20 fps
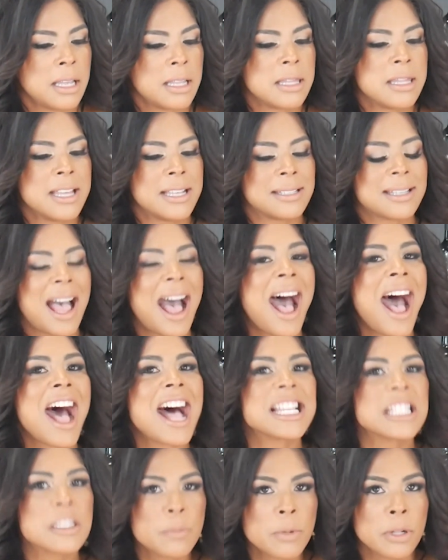this
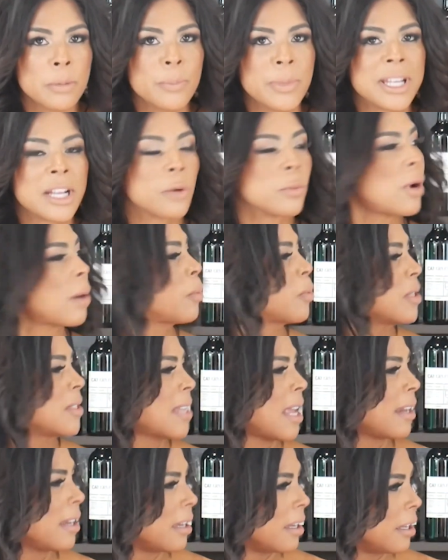hospital being a
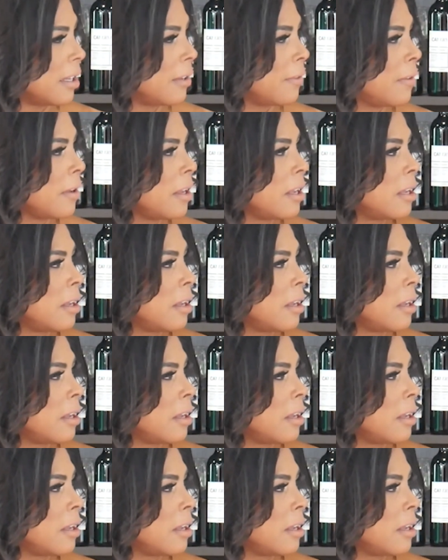representative